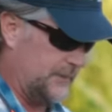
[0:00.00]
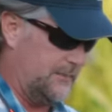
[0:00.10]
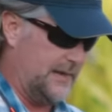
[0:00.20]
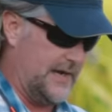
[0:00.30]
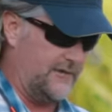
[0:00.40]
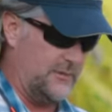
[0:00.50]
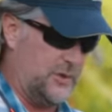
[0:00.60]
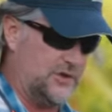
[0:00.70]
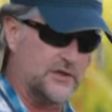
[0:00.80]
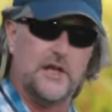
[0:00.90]
I'm gonna have you
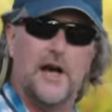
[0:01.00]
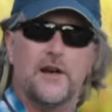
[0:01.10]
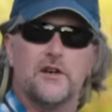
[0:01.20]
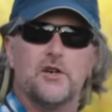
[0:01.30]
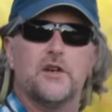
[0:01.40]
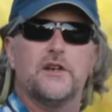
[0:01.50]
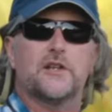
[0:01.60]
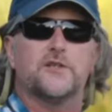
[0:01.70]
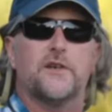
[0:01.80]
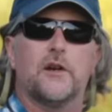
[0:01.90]
put your line under your
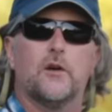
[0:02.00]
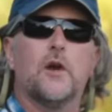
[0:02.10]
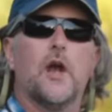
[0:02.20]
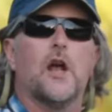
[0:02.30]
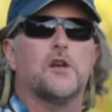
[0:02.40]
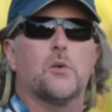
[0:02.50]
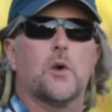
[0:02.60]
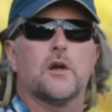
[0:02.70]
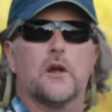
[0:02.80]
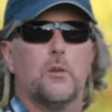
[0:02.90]
index finger, and
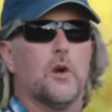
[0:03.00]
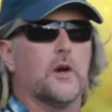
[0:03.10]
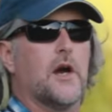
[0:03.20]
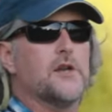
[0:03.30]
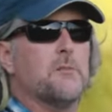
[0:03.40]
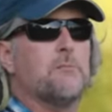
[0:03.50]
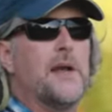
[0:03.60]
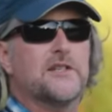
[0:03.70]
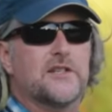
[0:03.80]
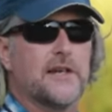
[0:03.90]
we're gonna work on your
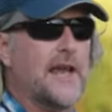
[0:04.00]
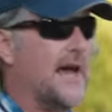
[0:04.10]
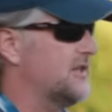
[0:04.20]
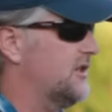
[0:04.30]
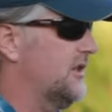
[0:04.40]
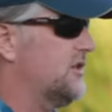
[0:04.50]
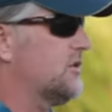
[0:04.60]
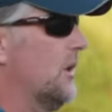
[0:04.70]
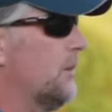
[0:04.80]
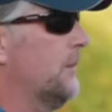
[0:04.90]
basic casting
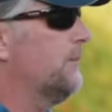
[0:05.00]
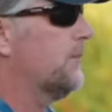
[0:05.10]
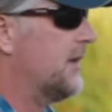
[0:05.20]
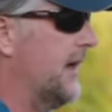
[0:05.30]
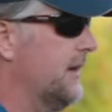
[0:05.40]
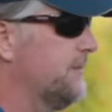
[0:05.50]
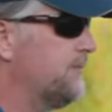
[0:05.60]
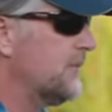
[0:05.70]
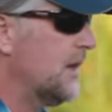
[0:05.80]
stroke, okay?